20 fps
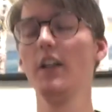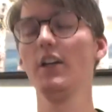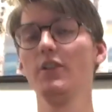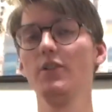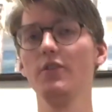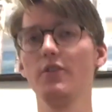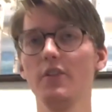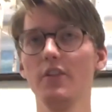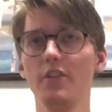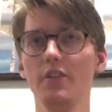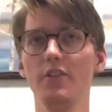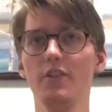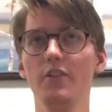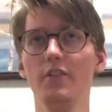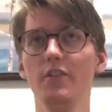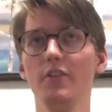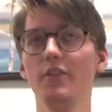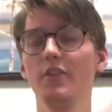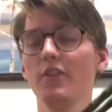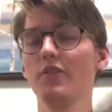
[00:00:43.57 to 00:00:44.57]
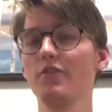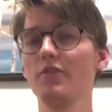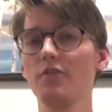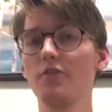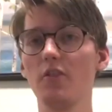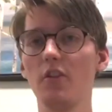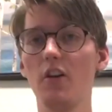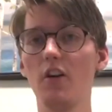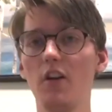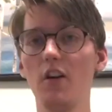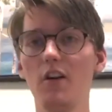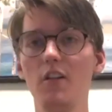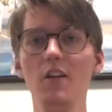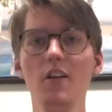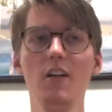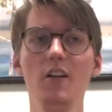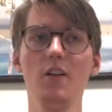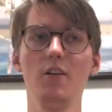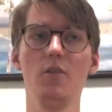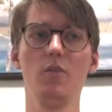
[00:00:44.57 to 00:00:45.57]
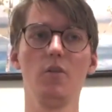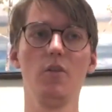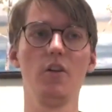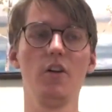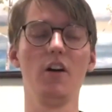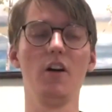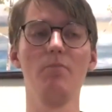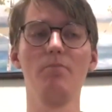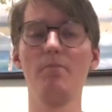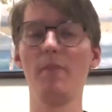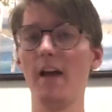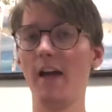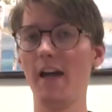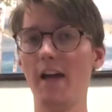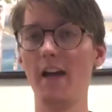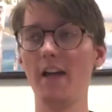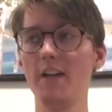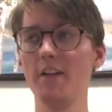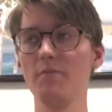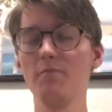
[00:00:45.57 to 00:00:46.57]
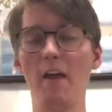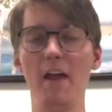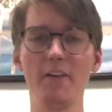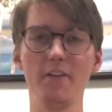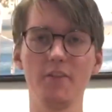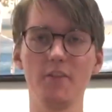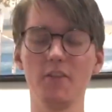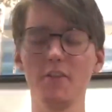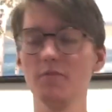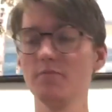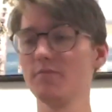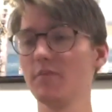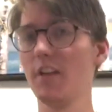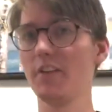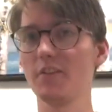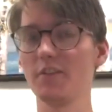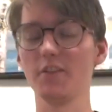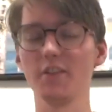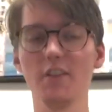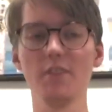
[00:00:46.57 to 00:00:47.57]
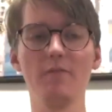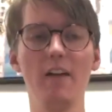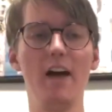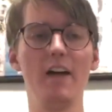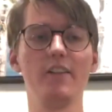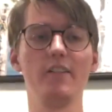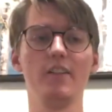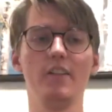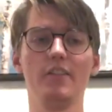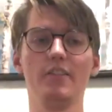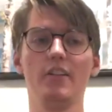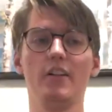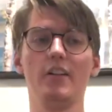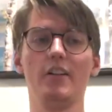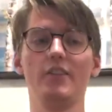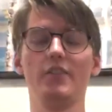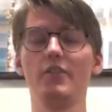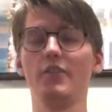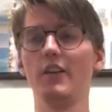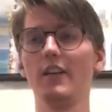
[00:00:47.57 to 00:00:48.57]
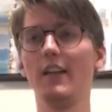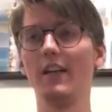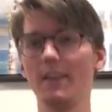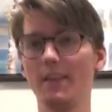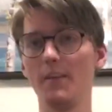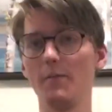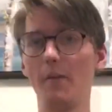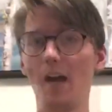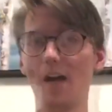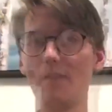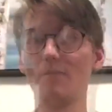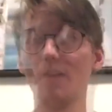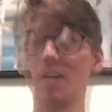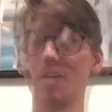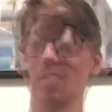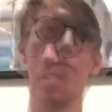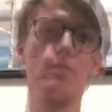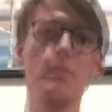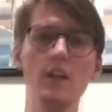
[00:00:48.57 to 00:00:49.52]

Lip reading: You could use a straw or a pen, pencil, doesn't really matter as long as you can hit the pop bottle.